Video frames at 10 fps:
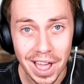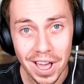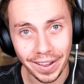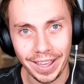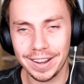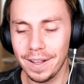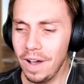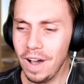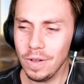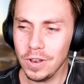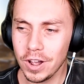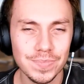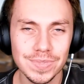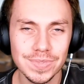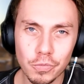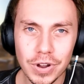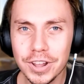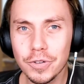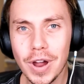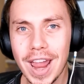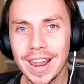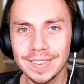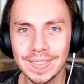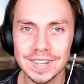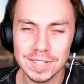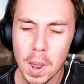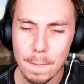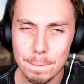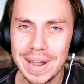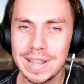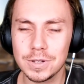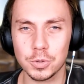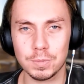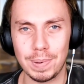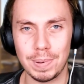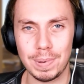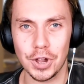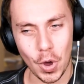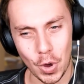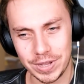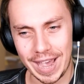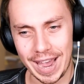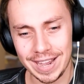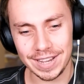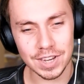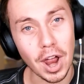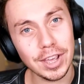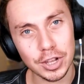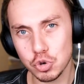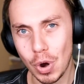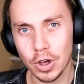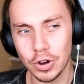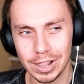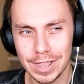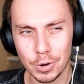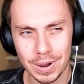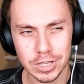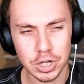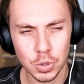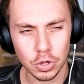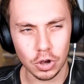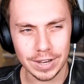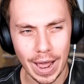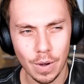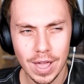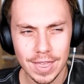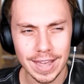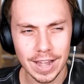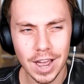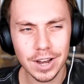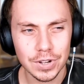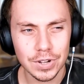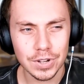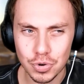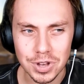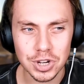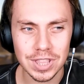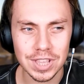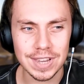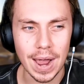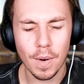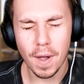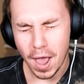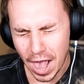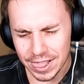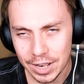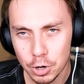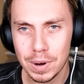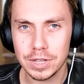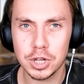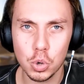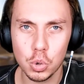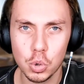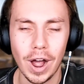Like, oh, look, they're recreating this Beatles picture. Okay, it's starting to drag on a little bit too long now. They're kind of stretching this out a little bit too long.